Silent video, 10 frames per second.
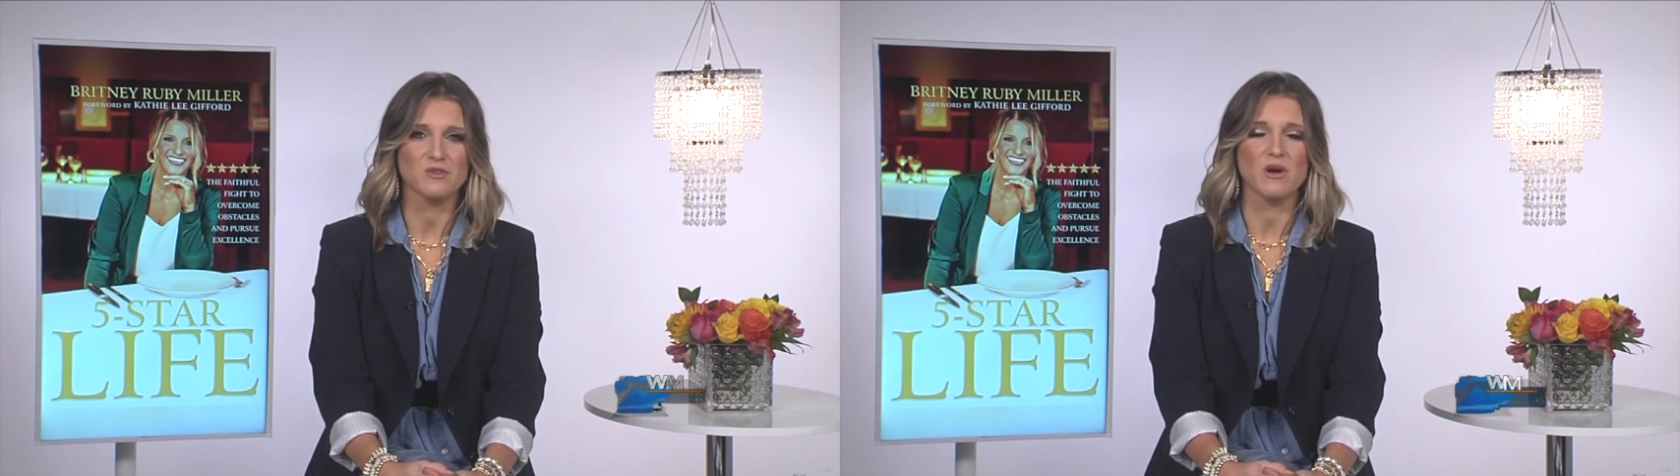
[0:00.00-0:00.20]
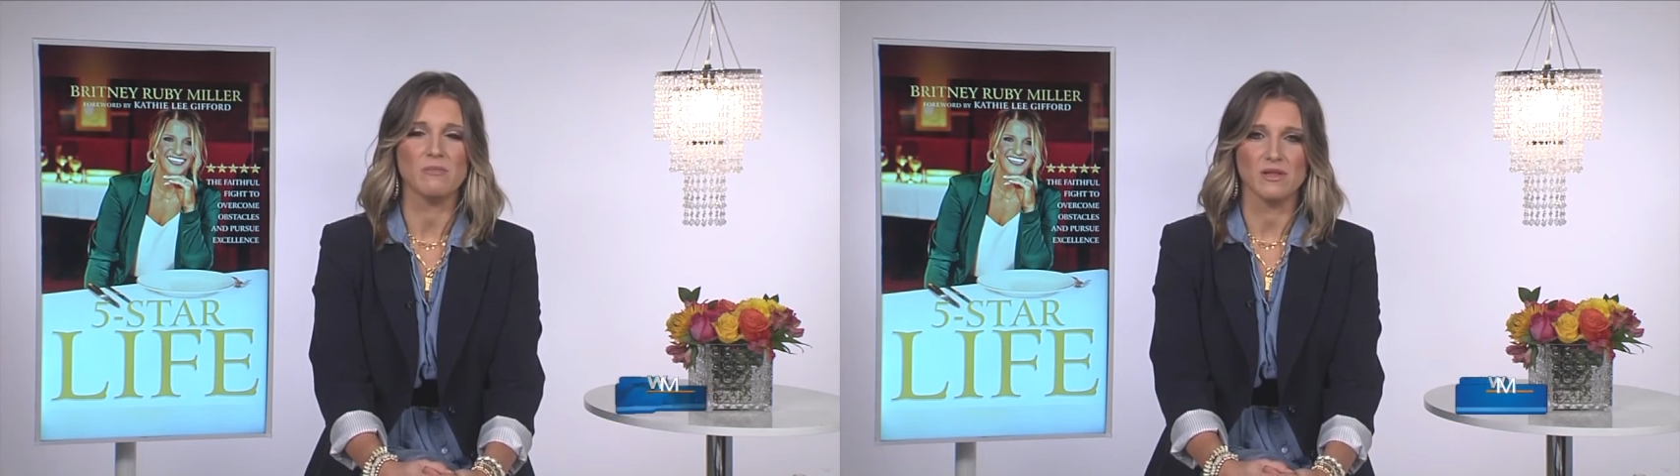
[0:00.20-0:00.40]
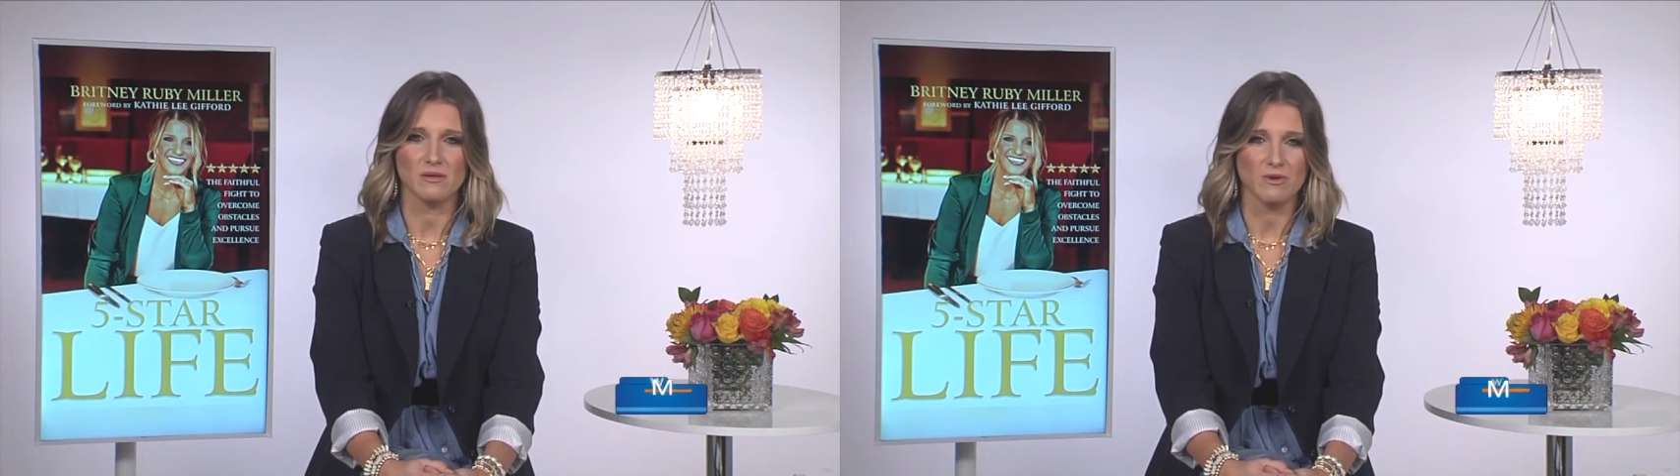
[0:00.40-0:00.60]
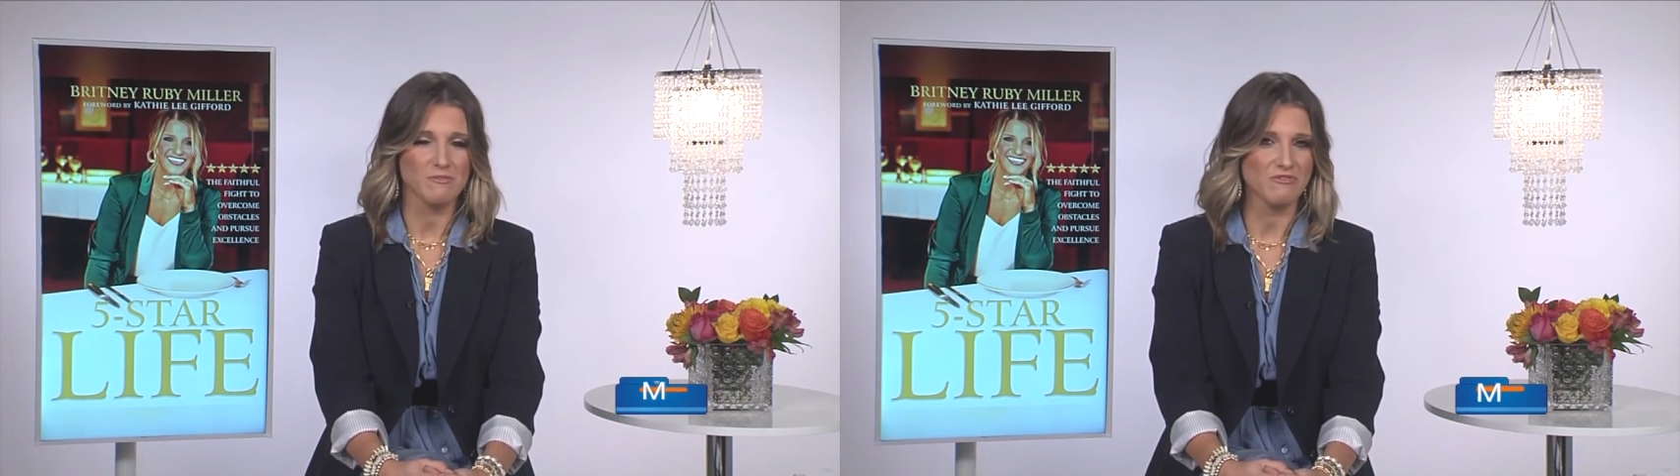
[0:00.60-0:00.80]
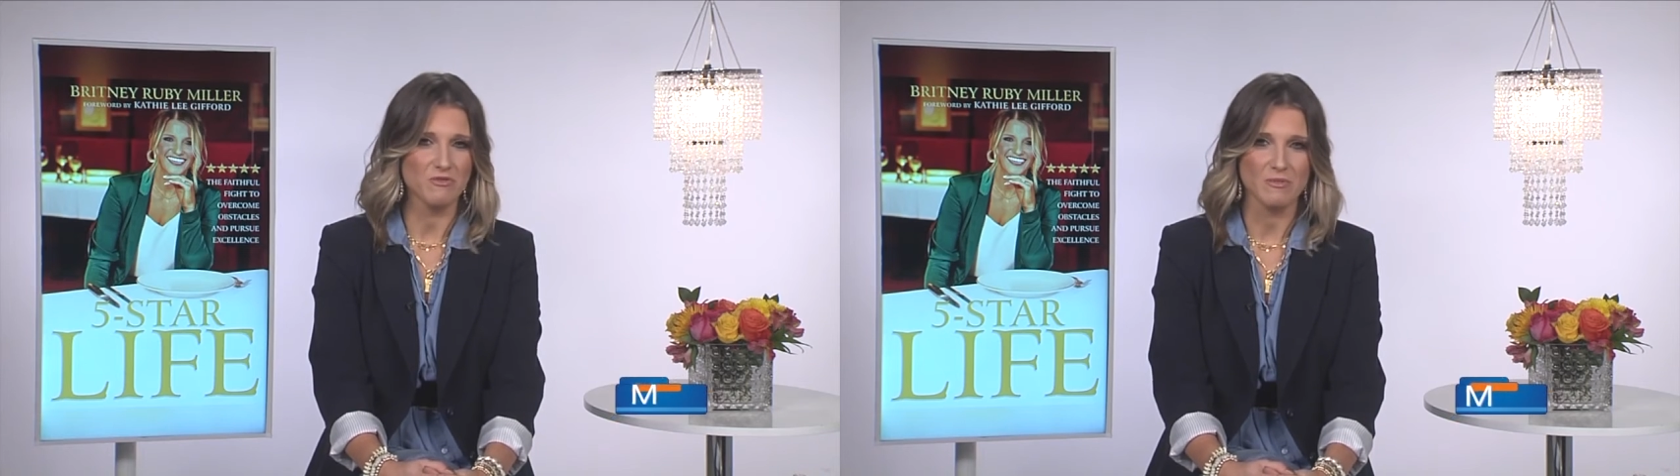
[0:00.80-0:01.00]
crumbling right
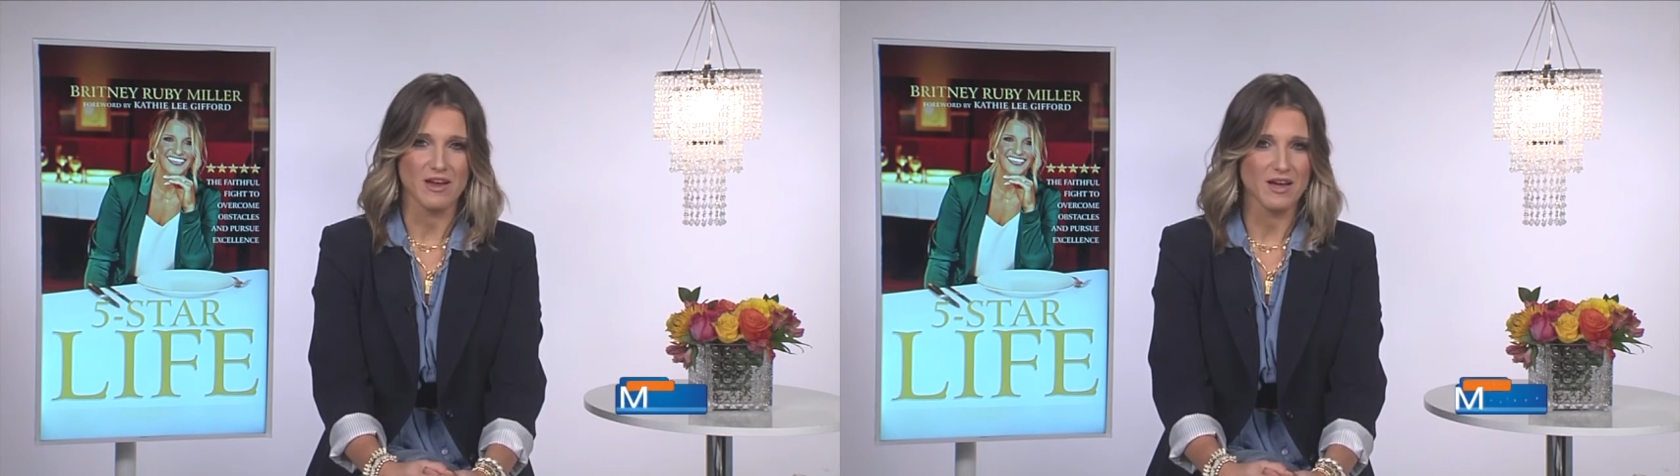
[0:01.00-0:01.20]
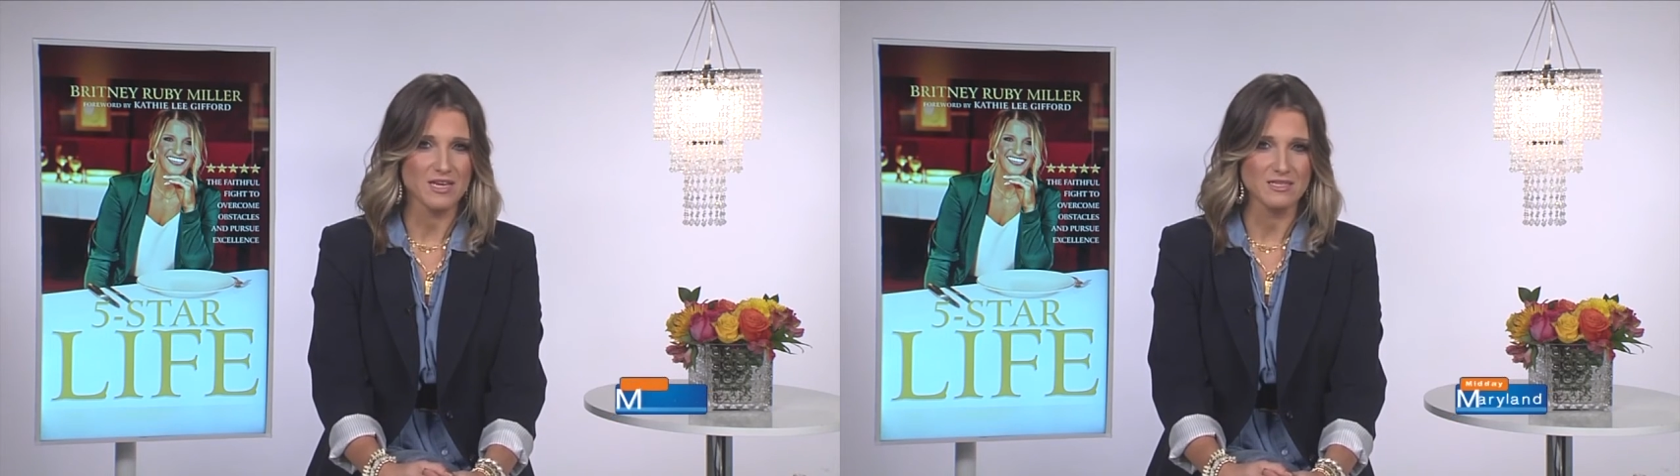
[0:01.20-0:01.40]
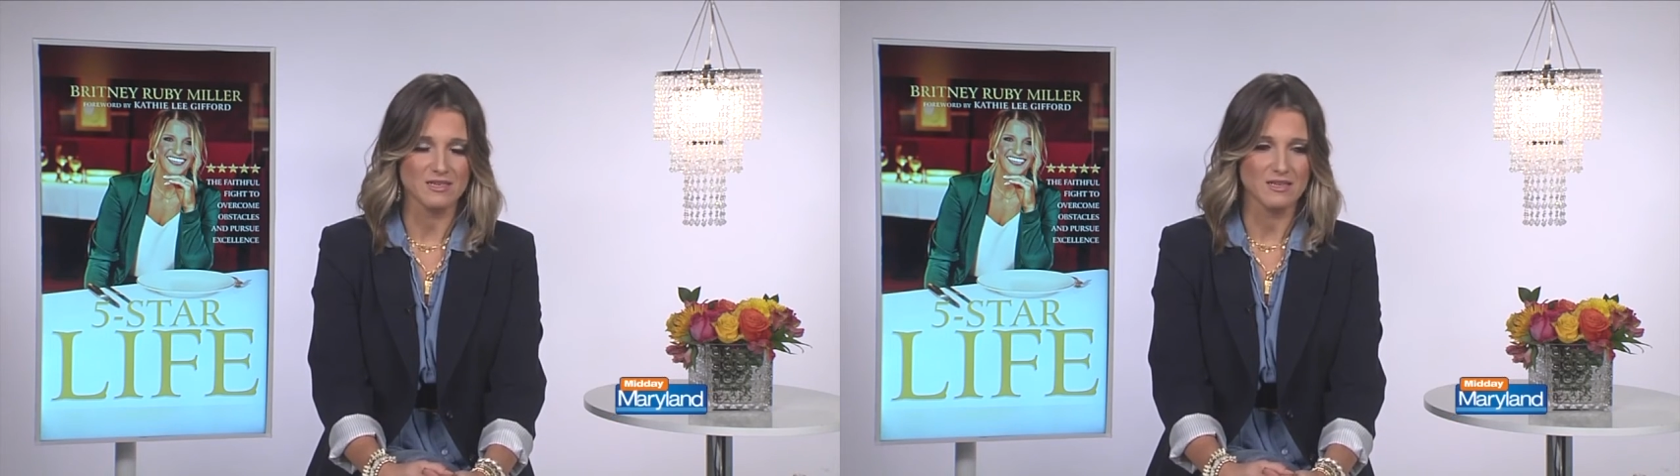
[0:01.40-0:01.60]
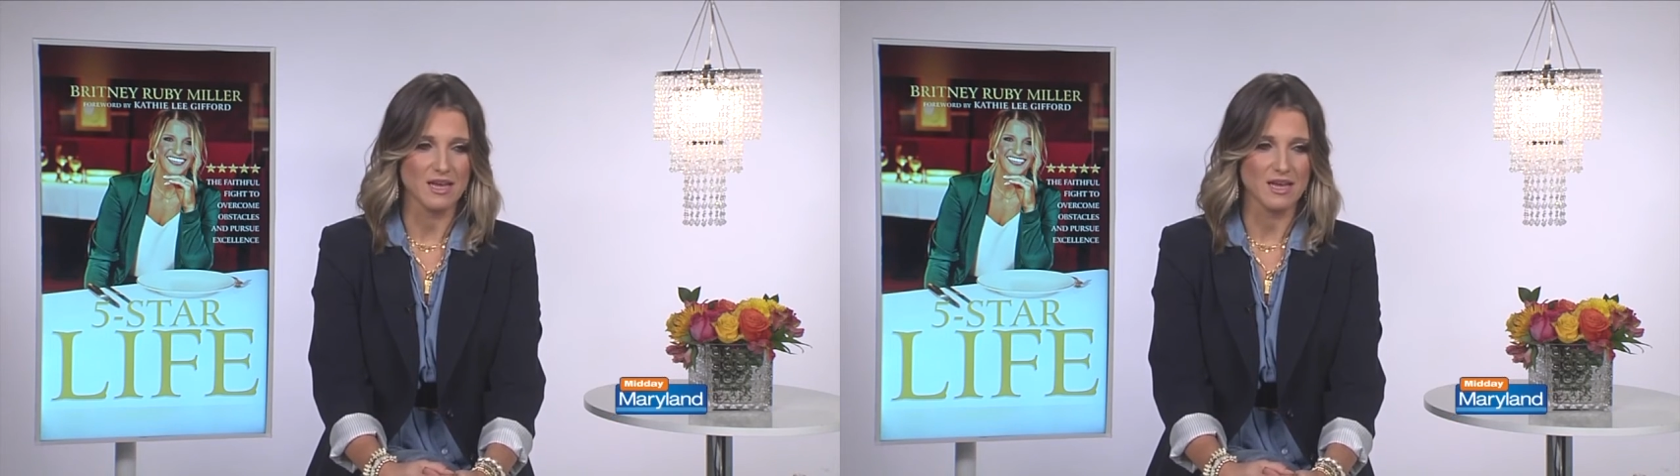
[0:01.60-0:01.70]
before my eyes, and,